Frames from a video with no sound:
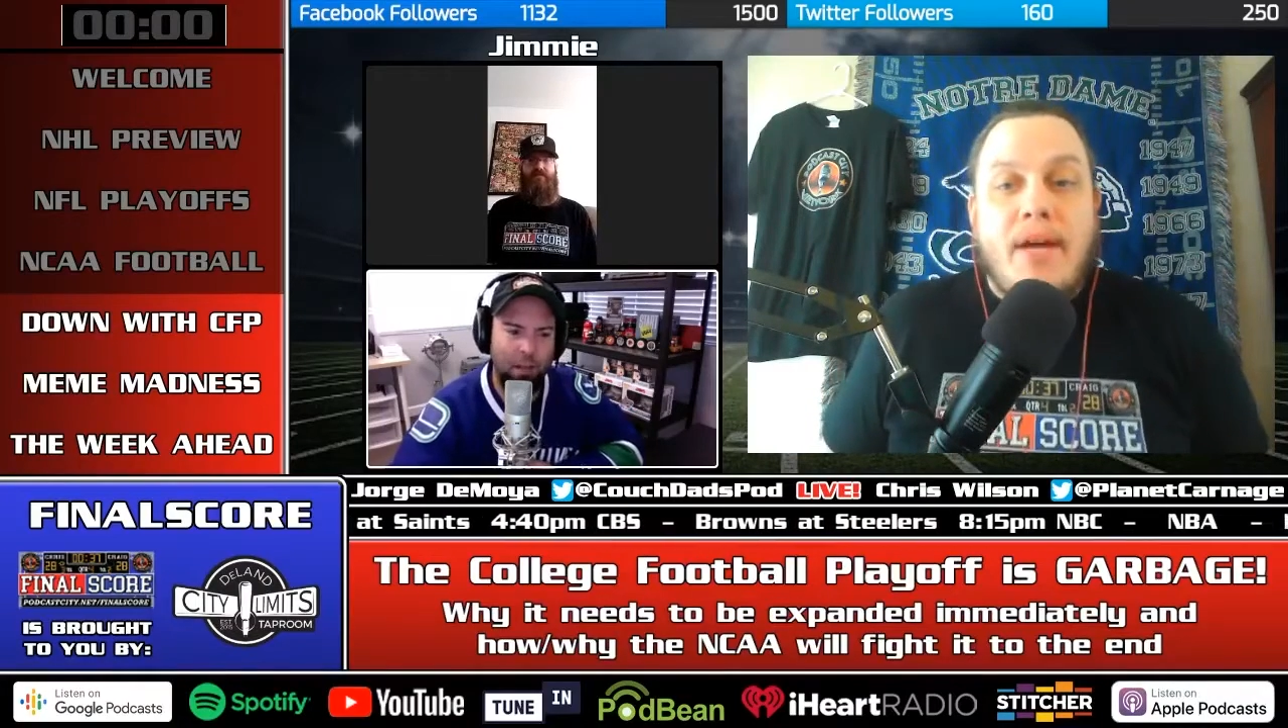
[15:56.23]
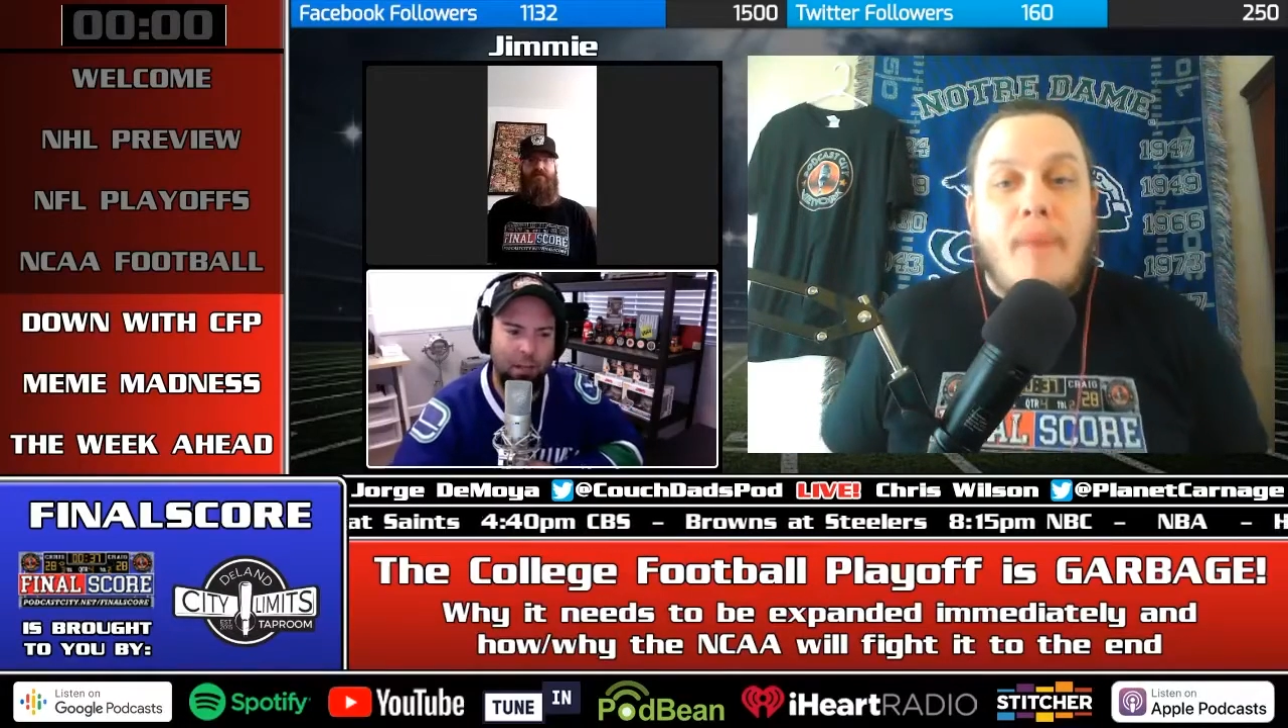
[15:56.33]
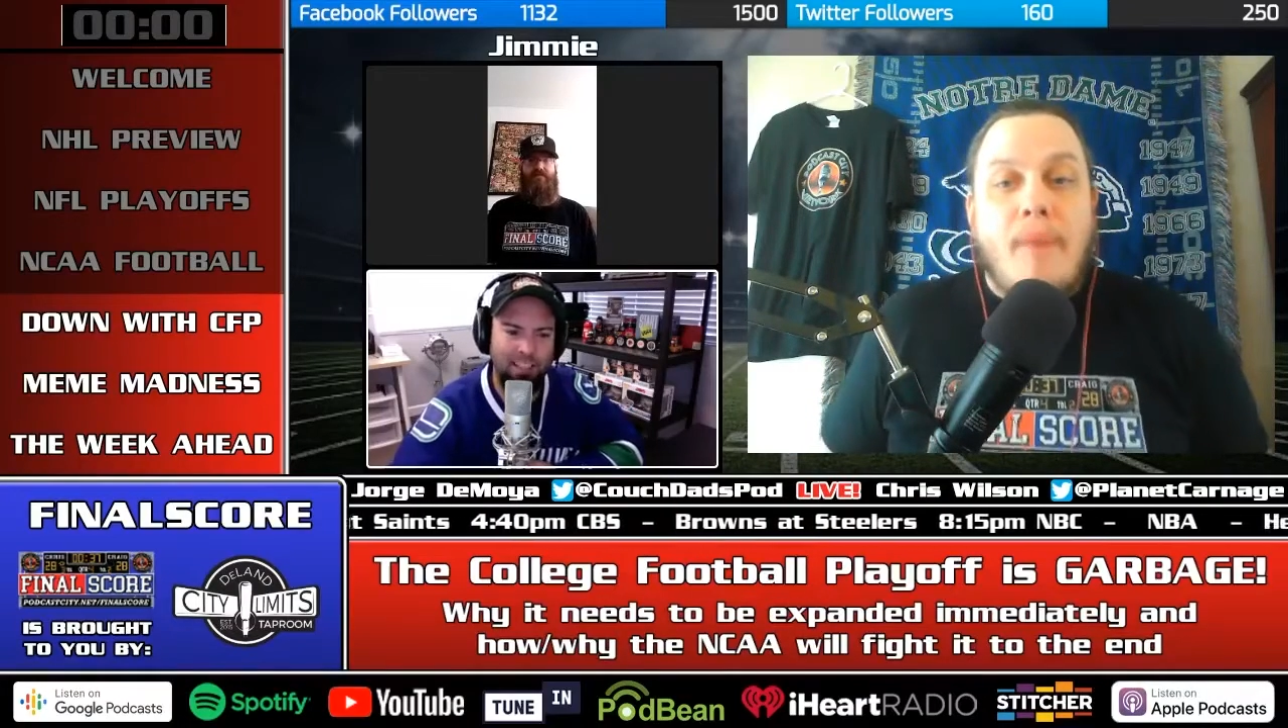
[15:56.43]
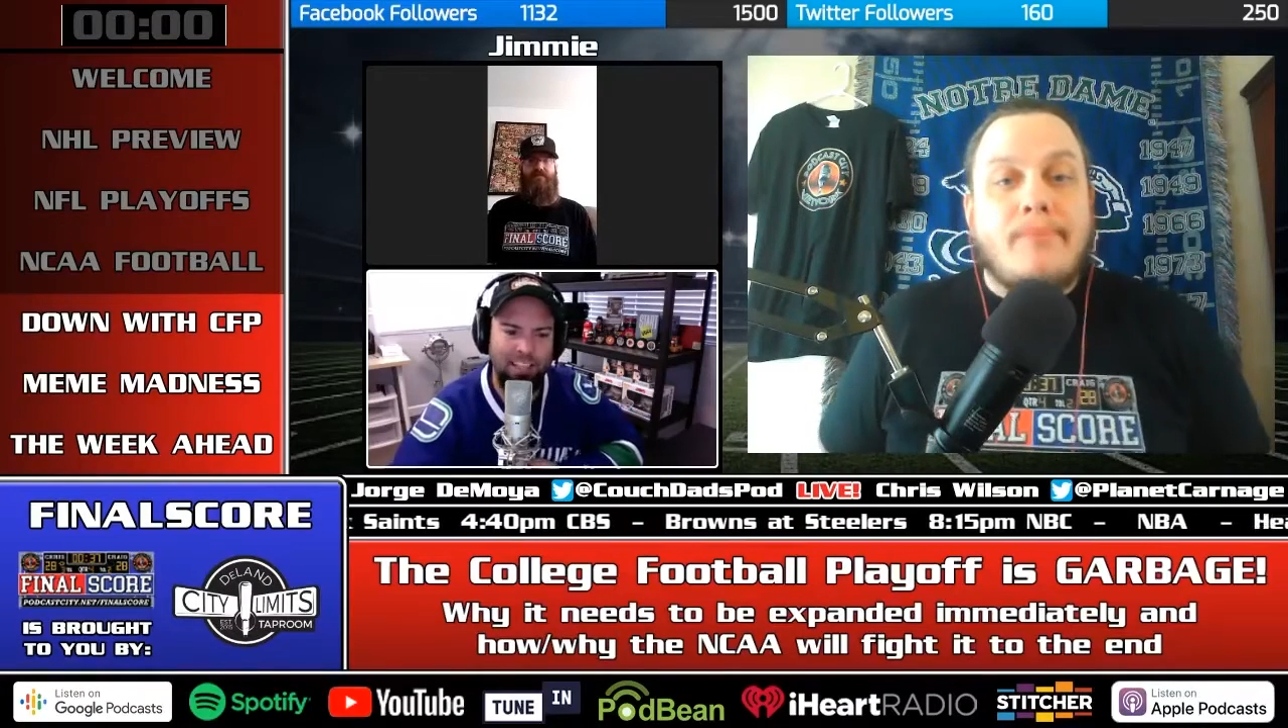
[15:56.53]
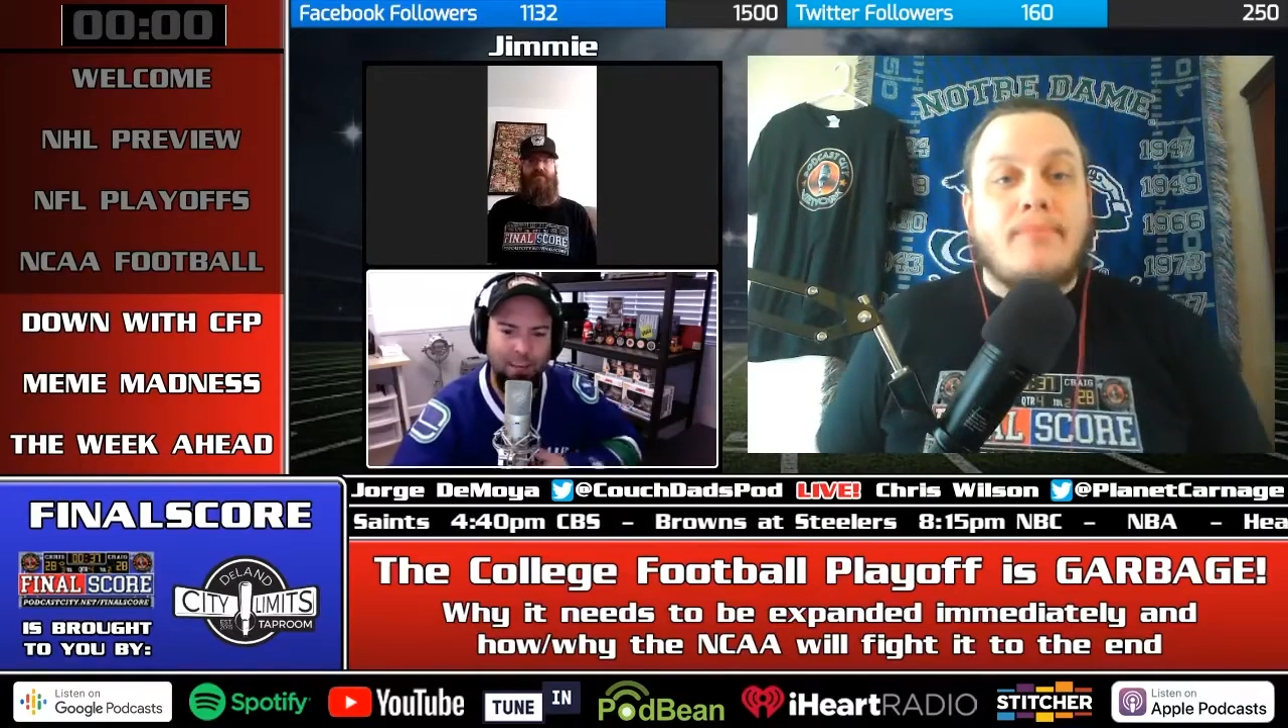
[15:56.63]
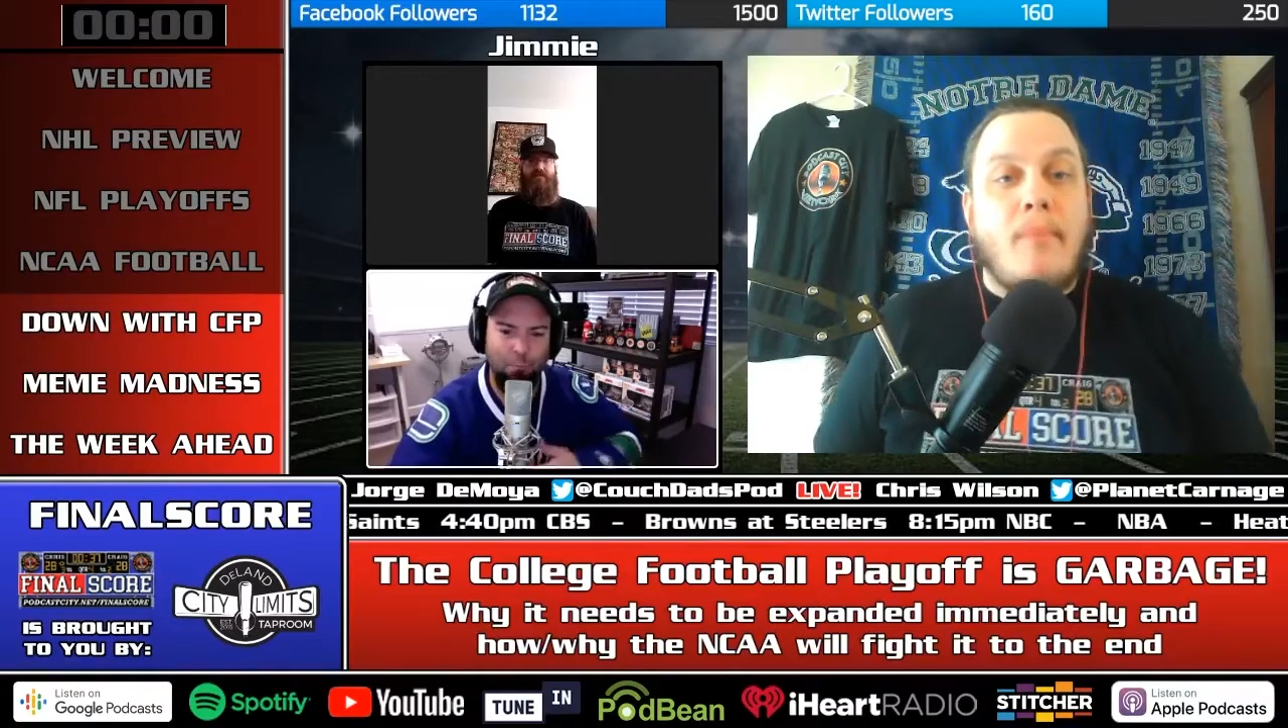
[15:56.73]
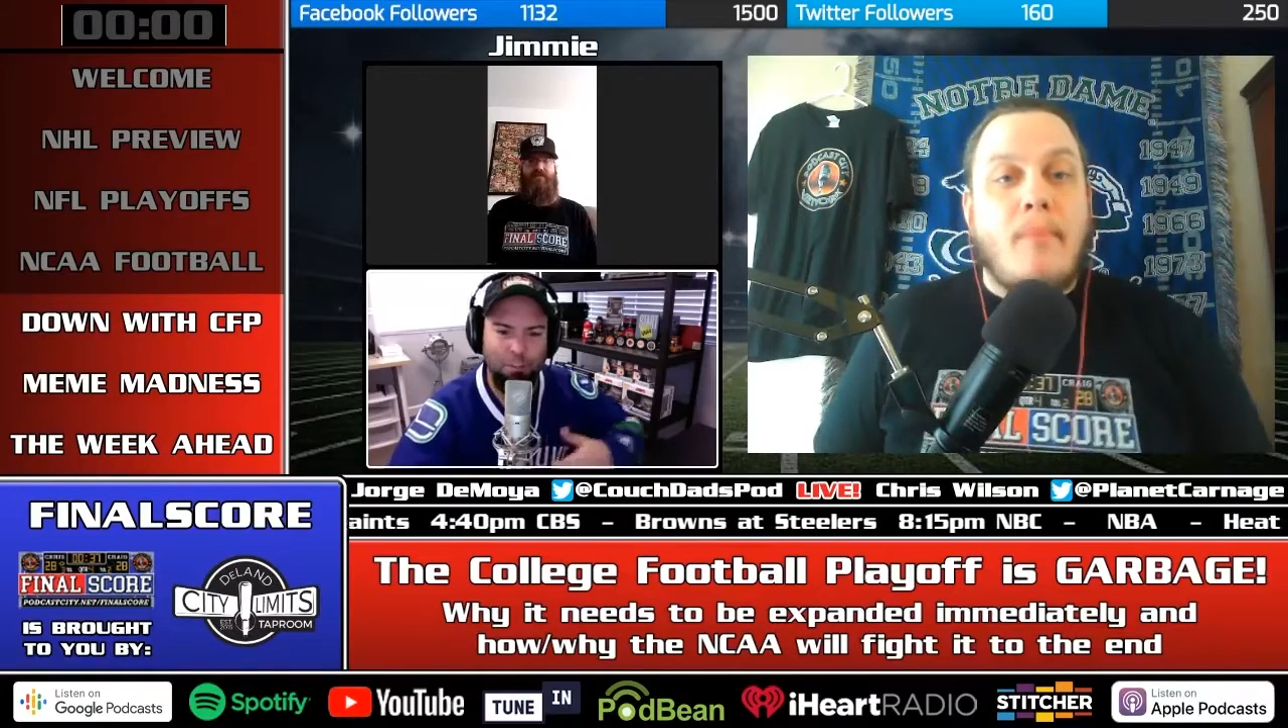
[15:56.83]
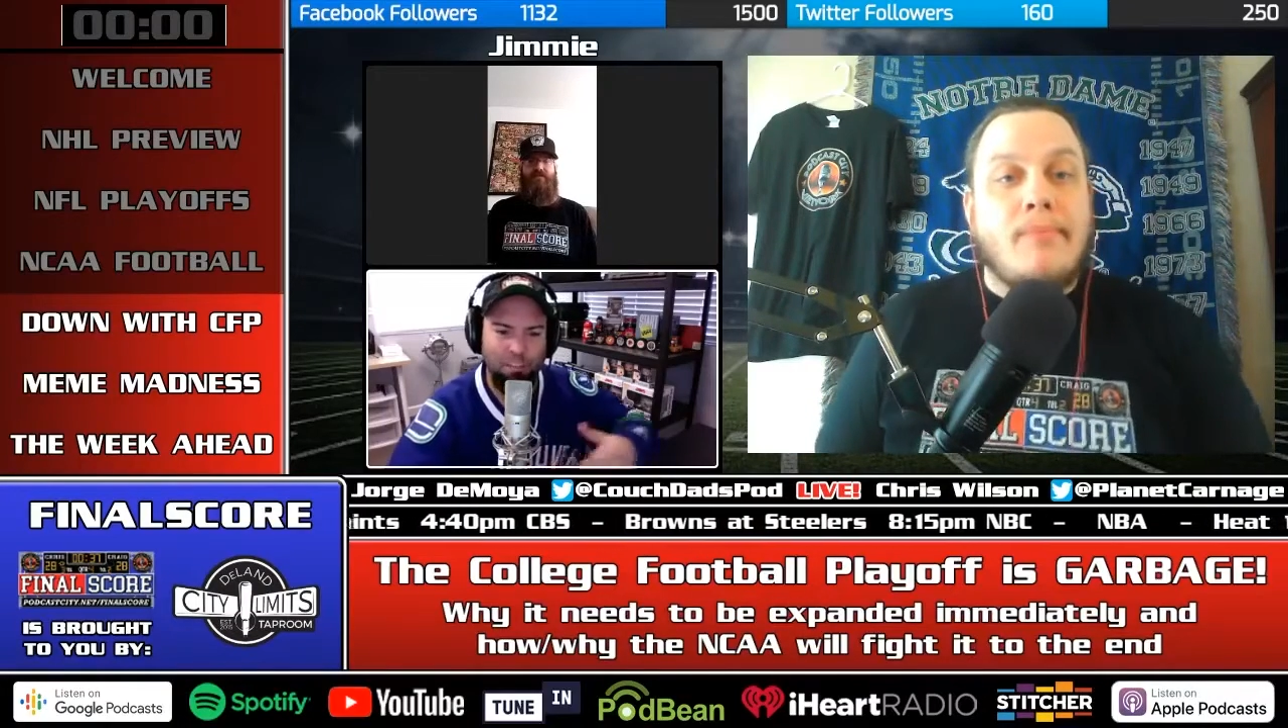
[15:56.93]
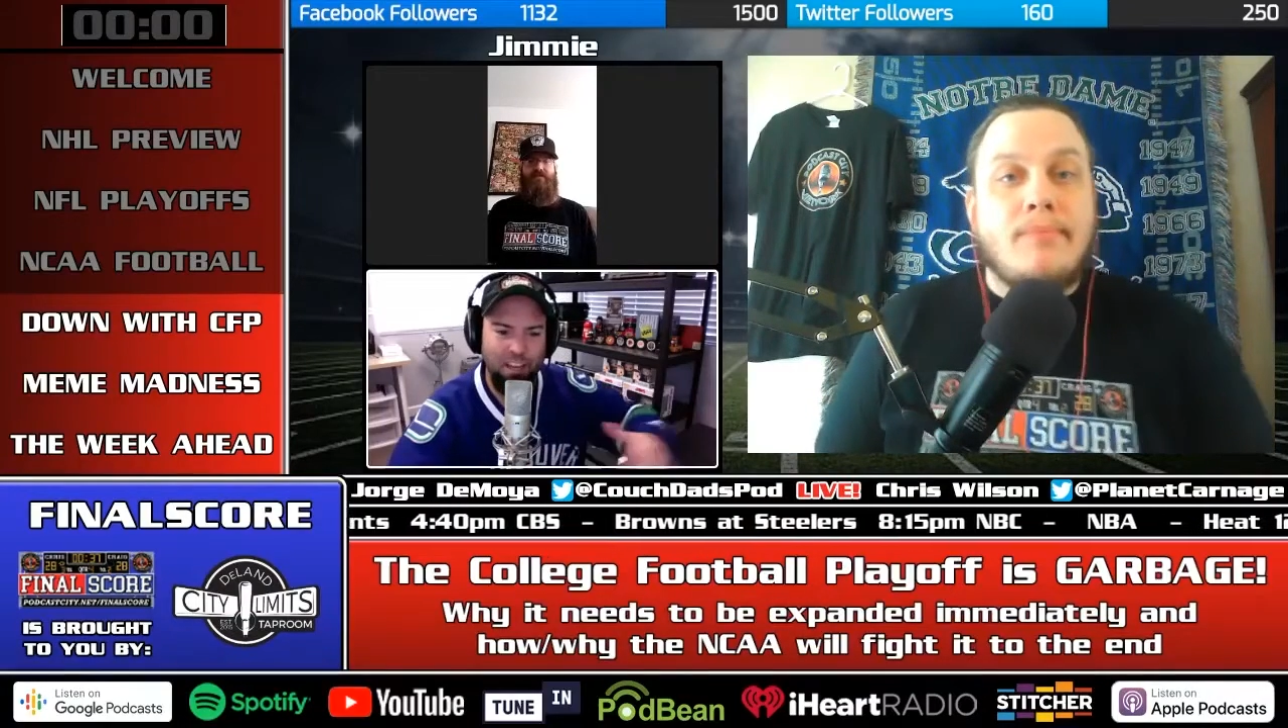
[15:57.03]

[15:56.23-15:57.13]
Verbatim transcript: a, team was